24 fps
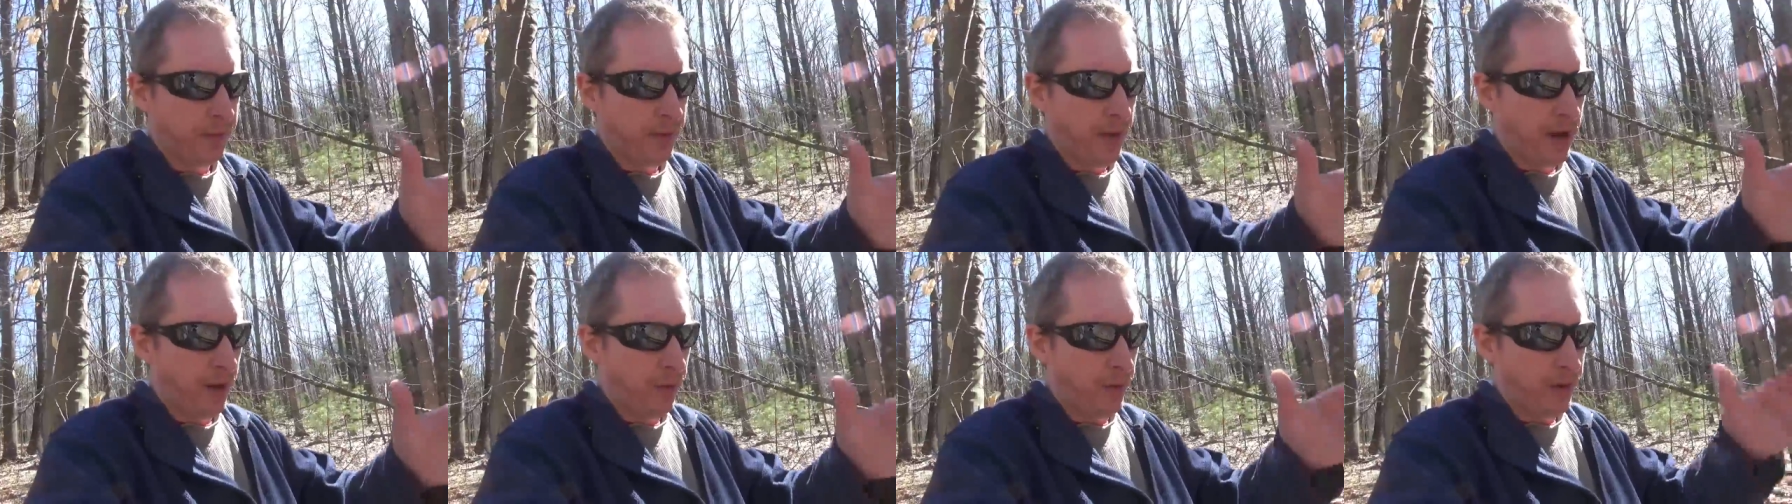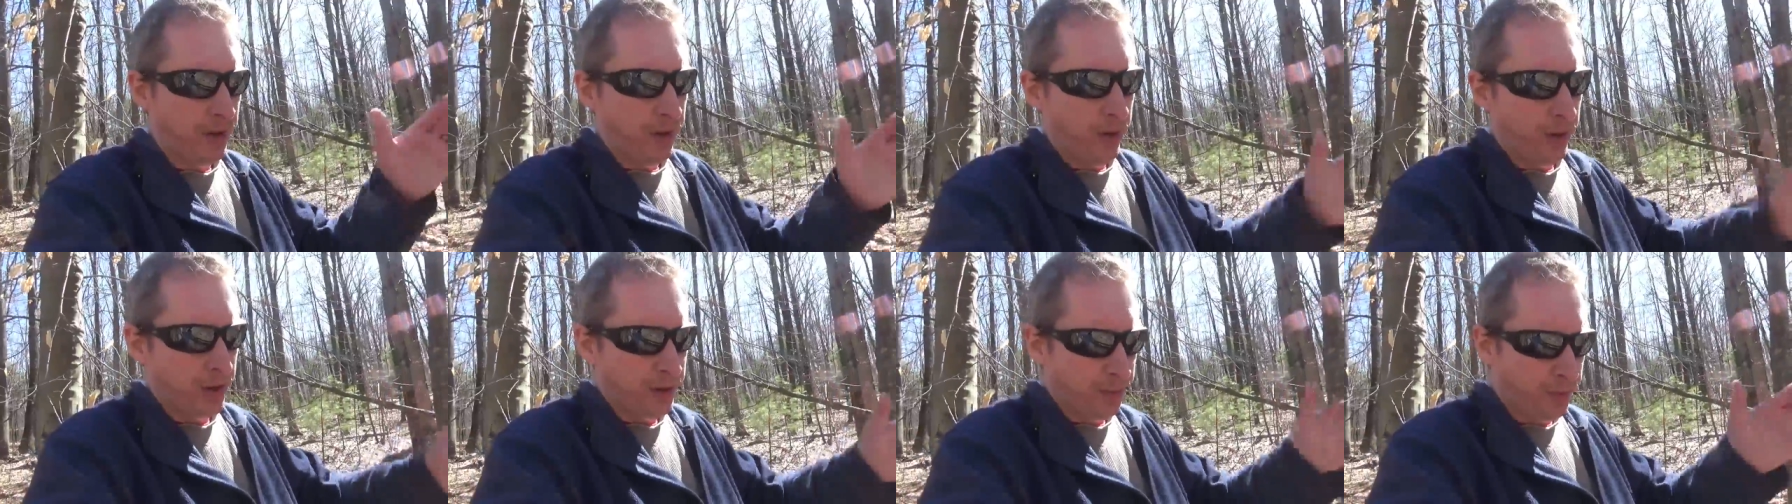uh,
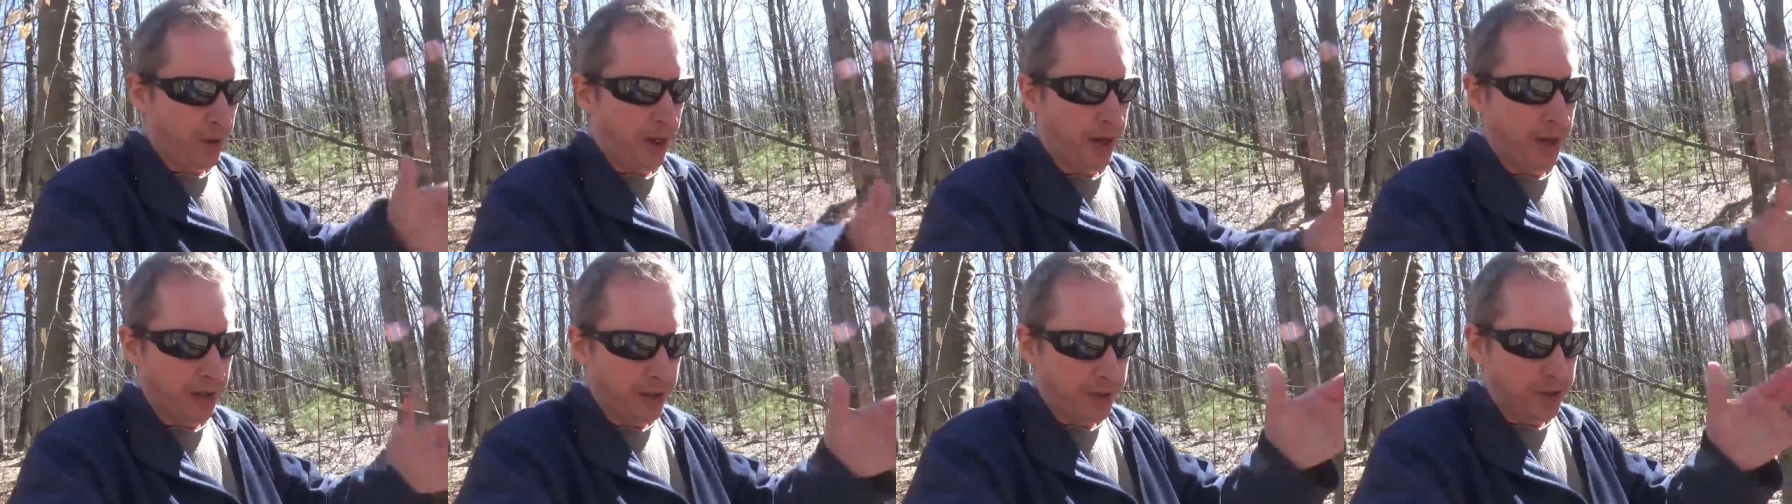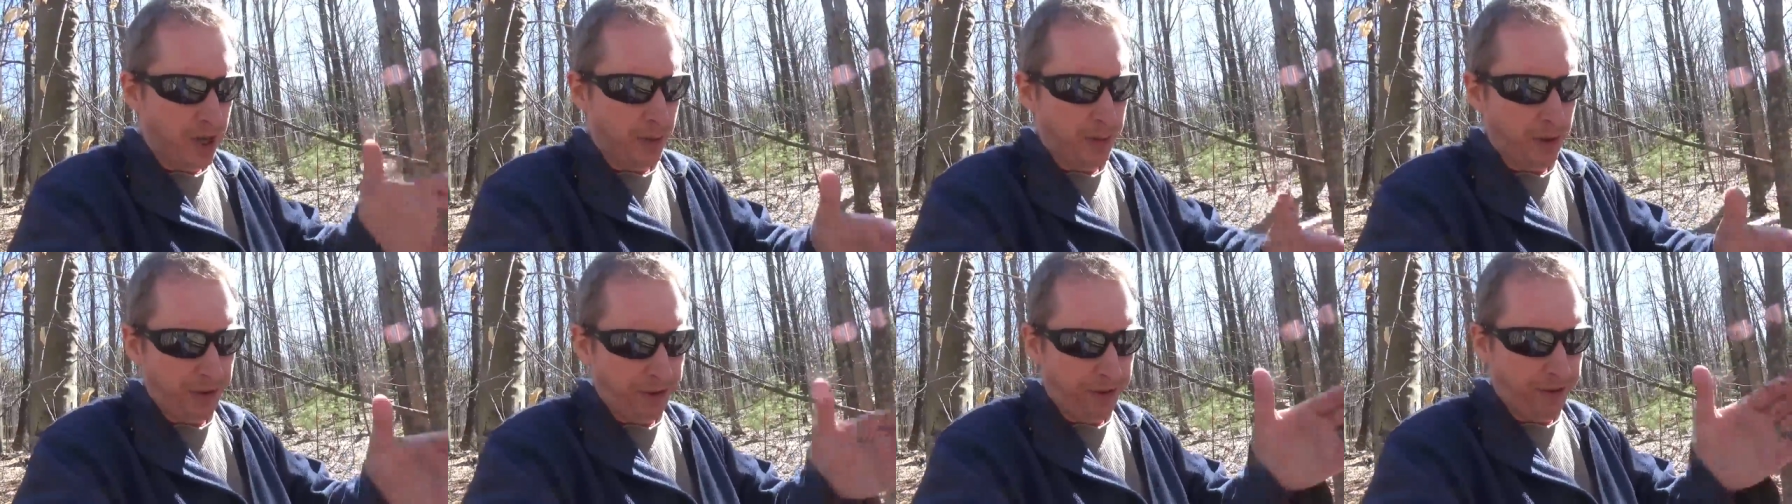winter, spring,
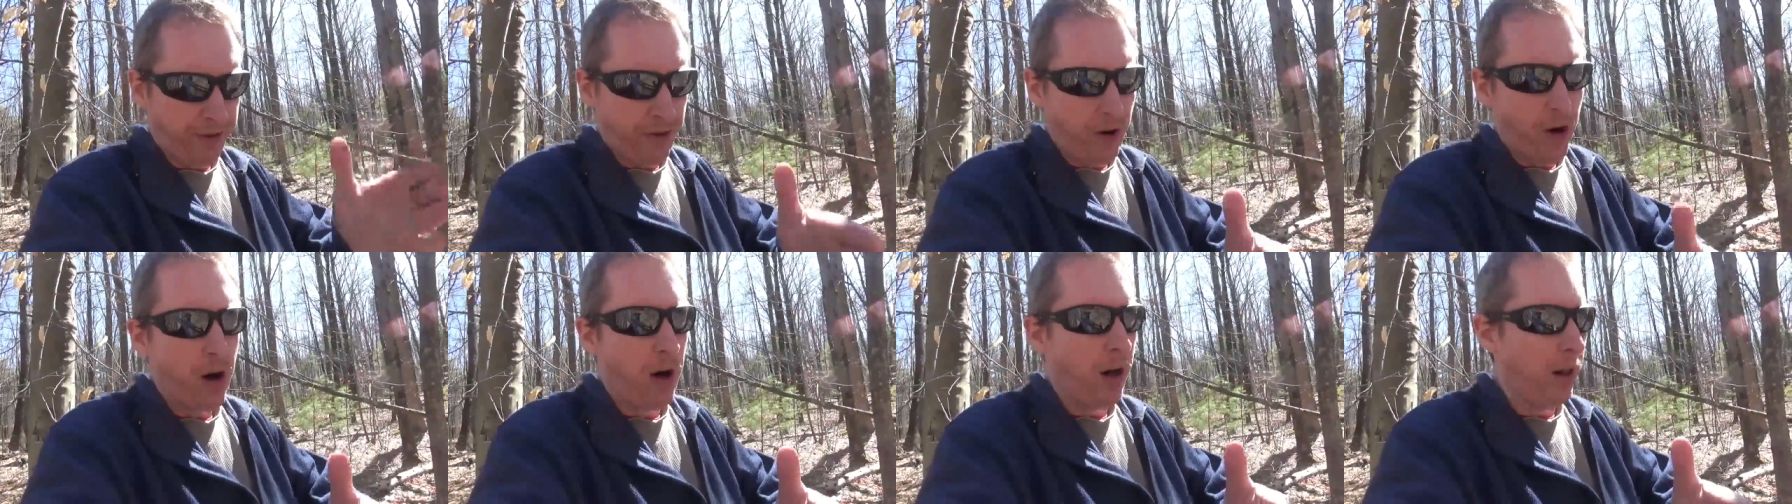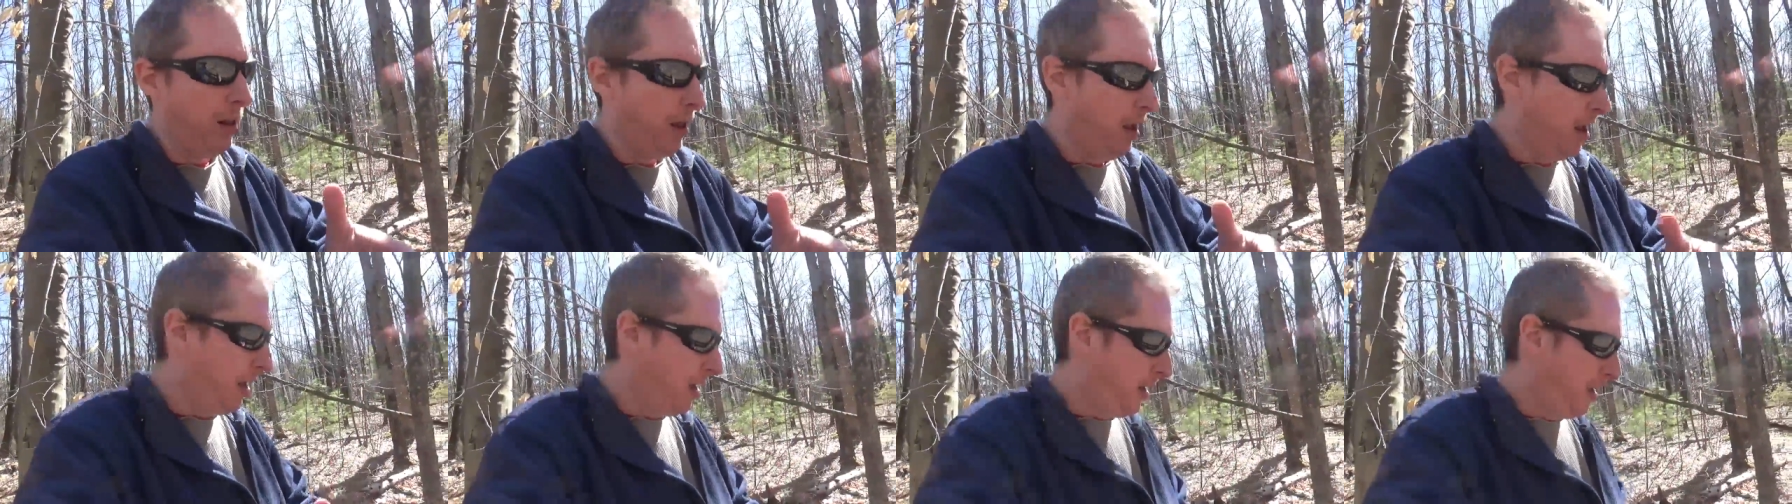summer,
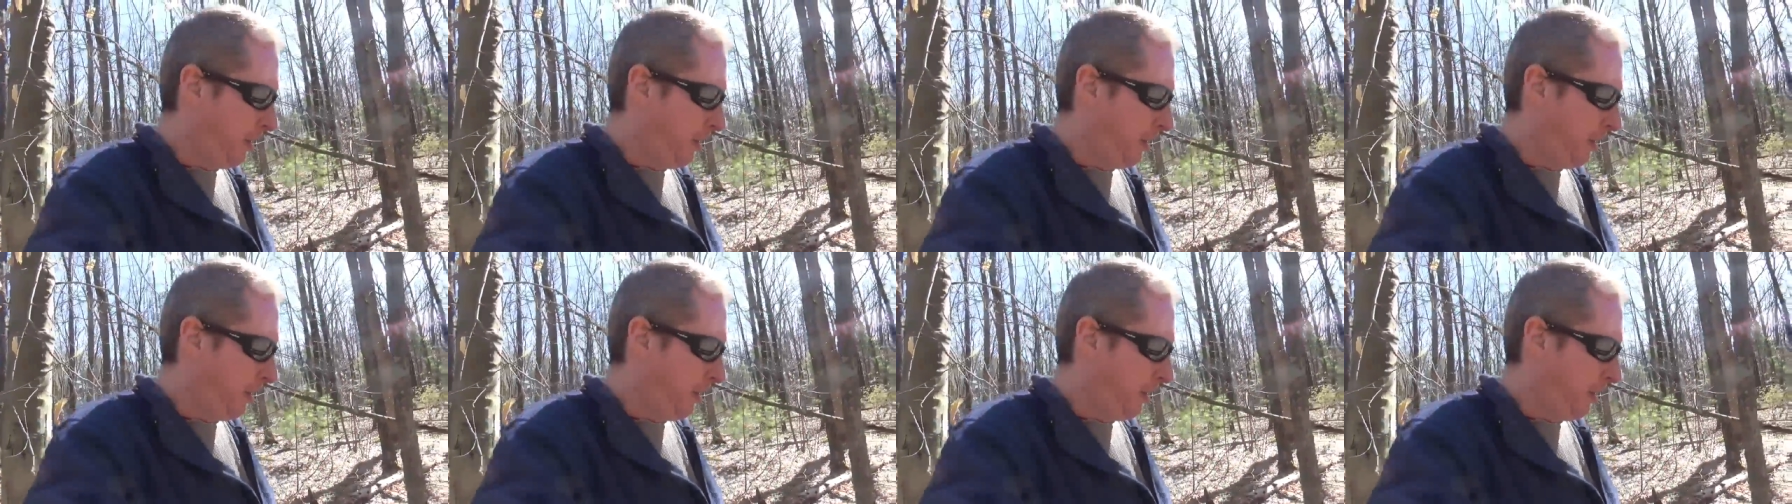fall